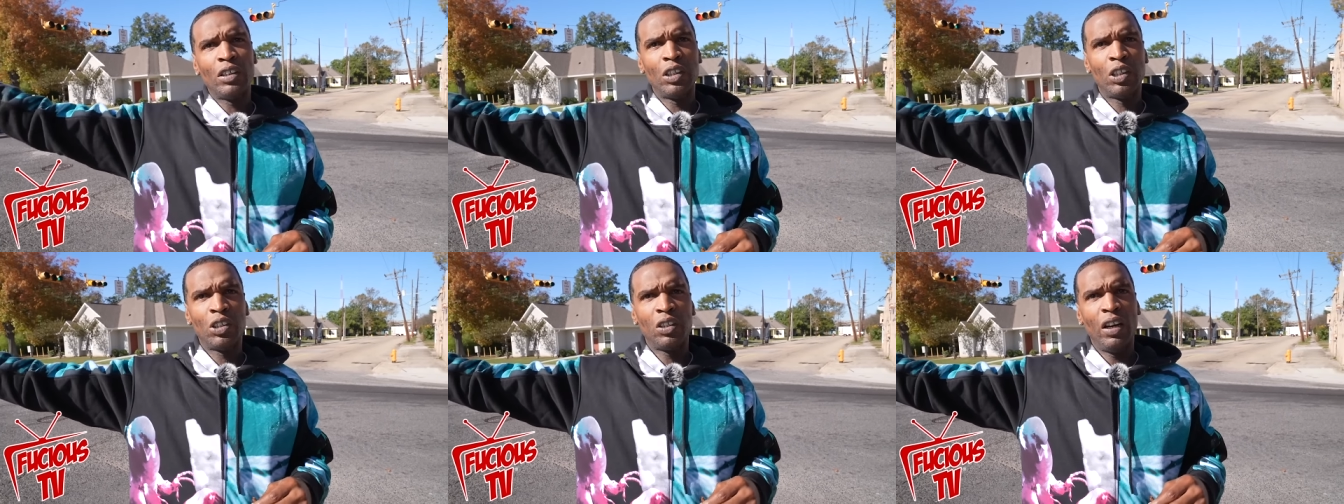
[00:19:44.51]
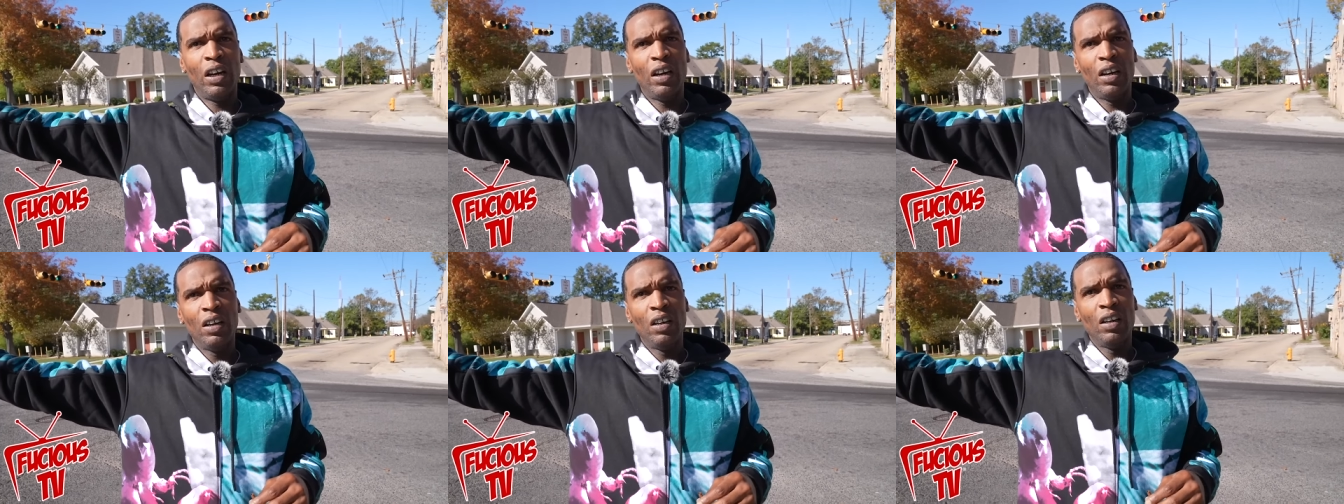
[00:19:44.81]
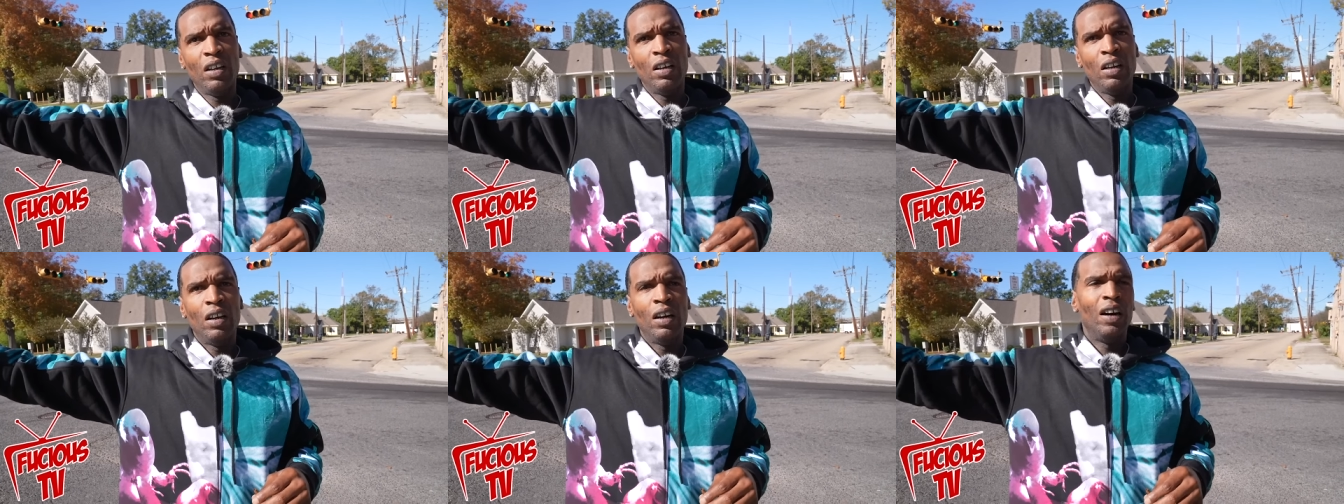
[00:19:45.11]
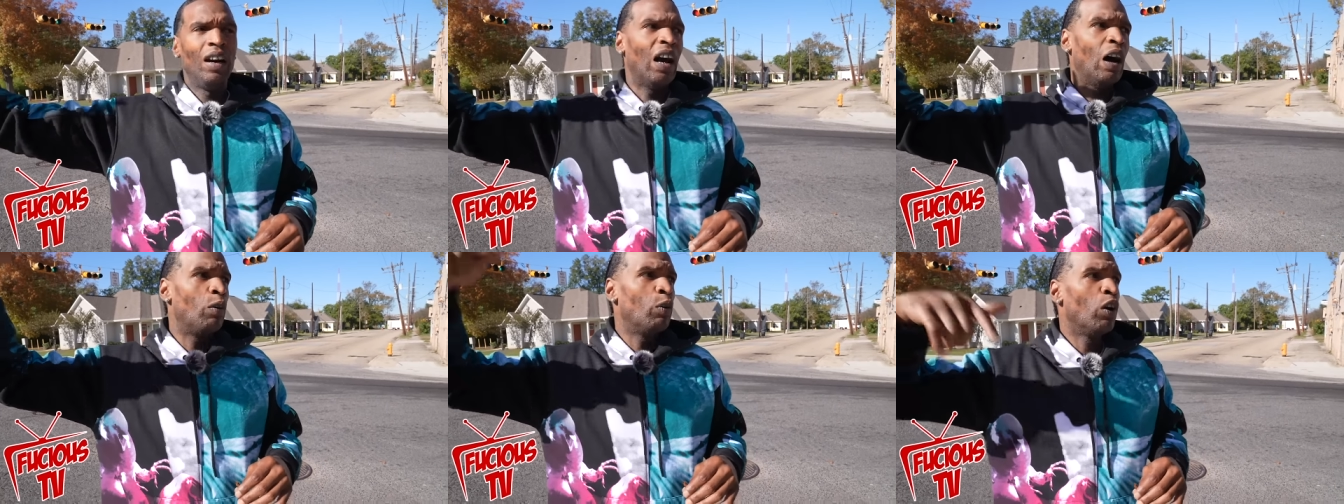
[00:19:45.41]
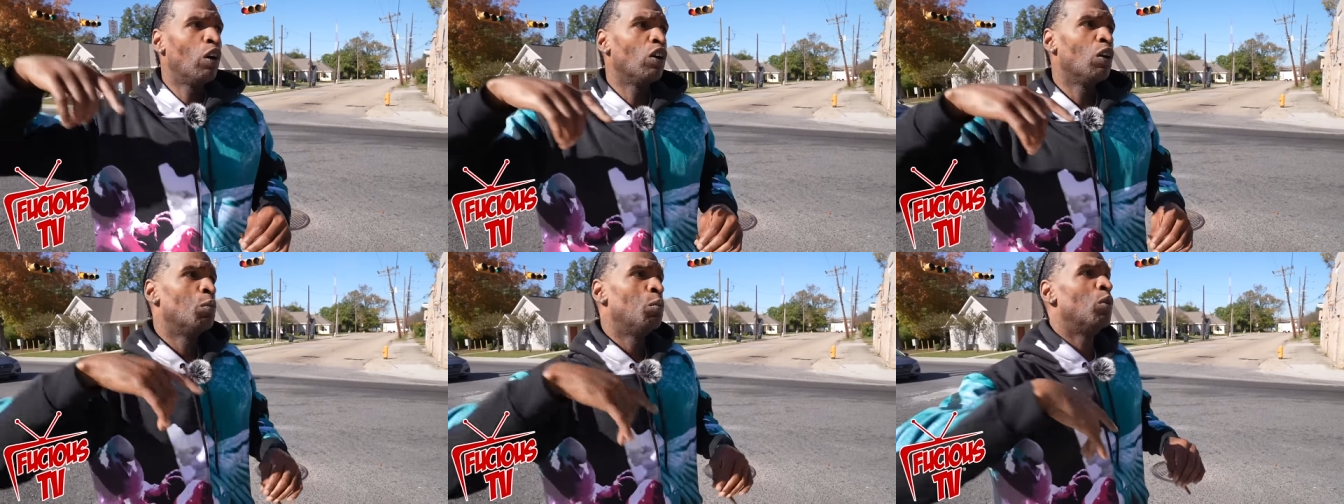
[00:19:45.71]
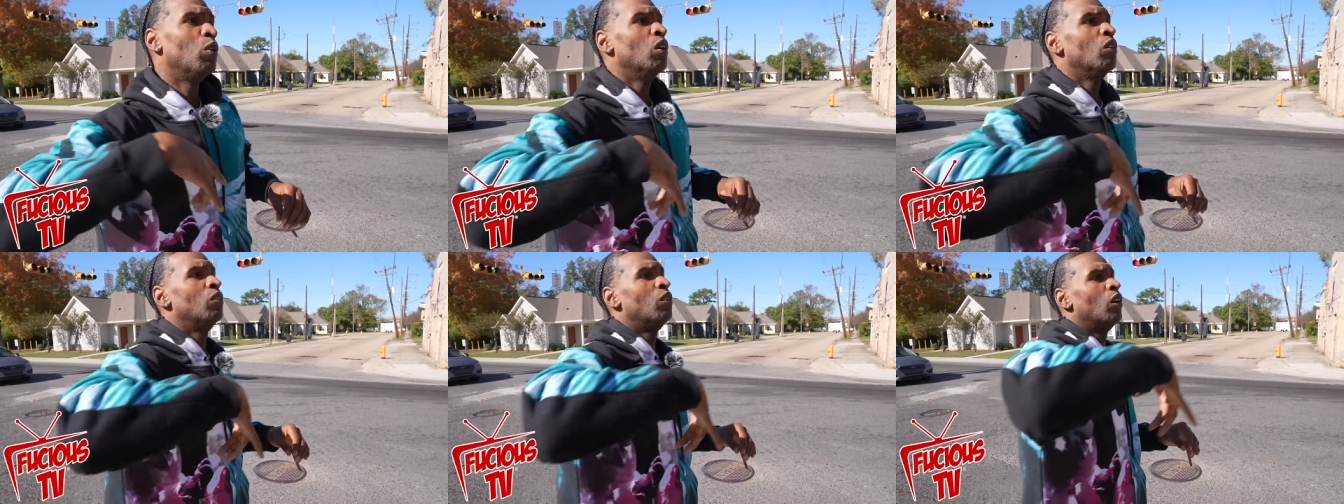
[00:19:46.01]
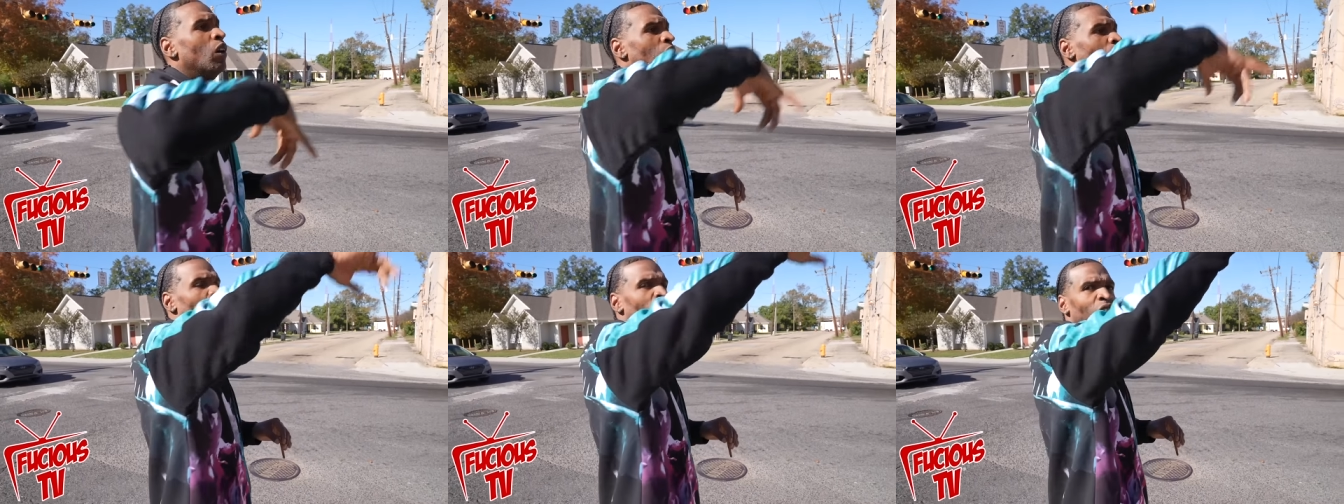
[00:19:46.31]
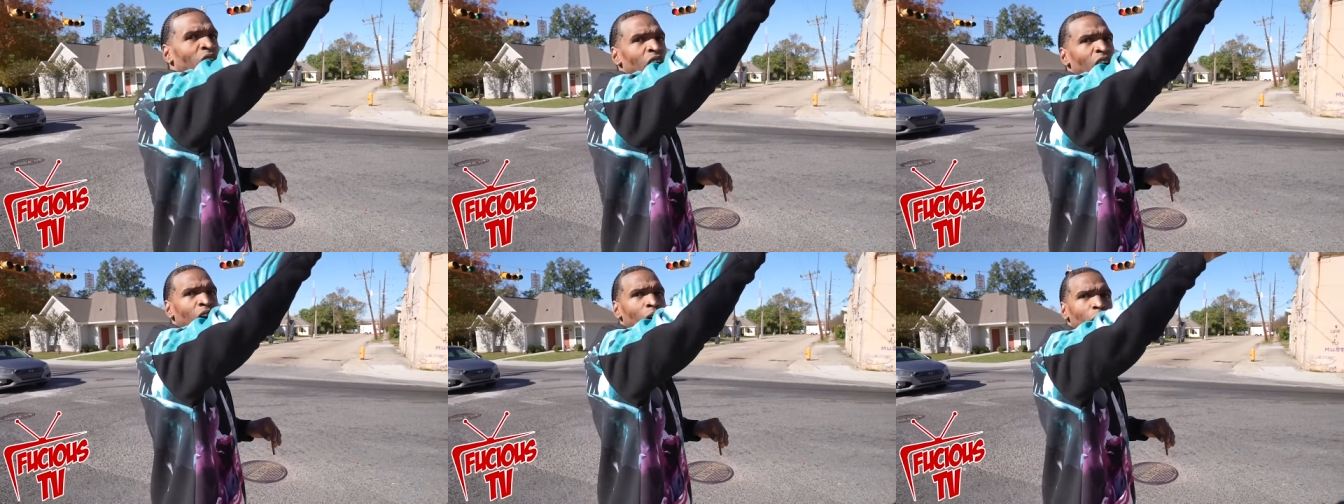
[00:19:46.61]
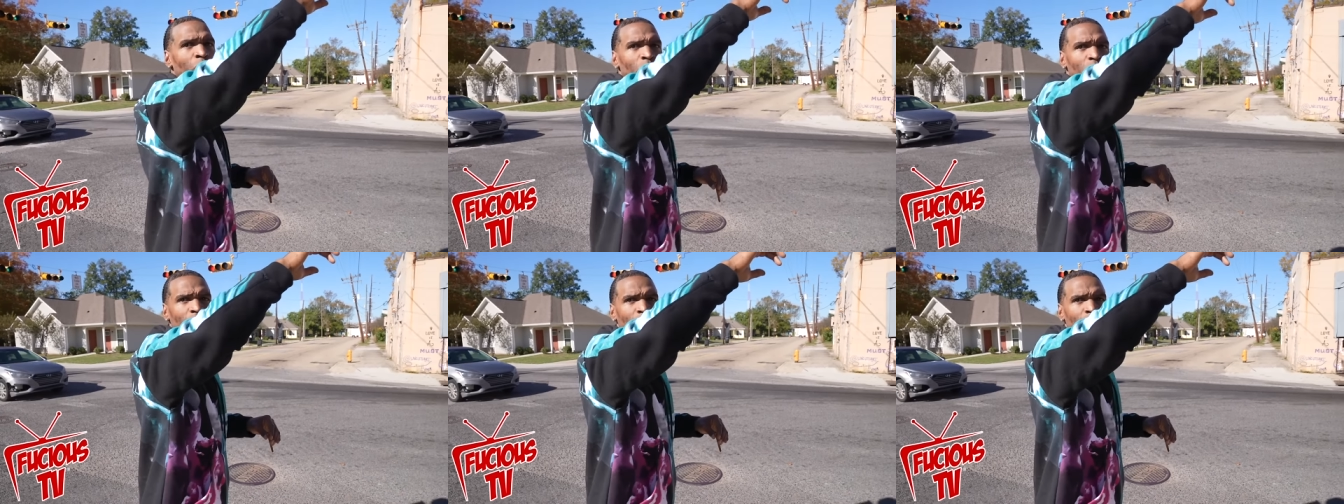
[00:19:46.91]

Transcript: the track. Now we on the boulevard going up.